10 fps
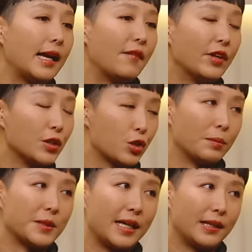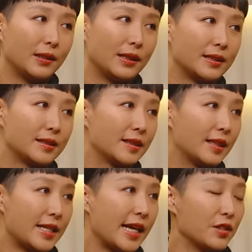having a job title is
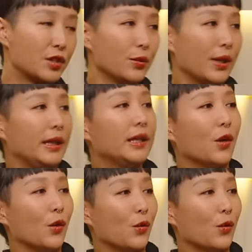attached to an ego,